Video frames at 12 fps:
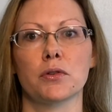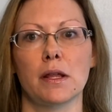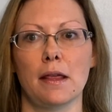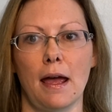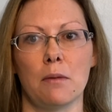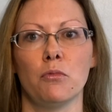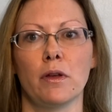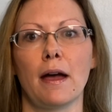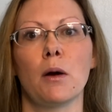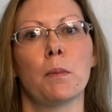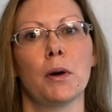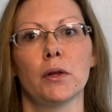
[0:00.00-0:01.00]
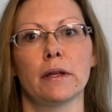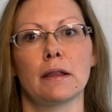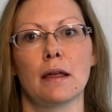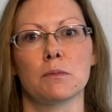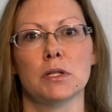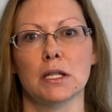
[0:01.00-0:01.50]
to them without pulling
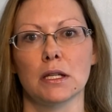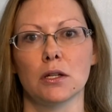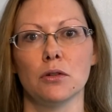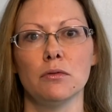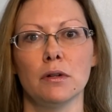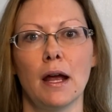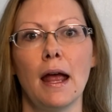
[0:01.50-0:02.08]
them to you.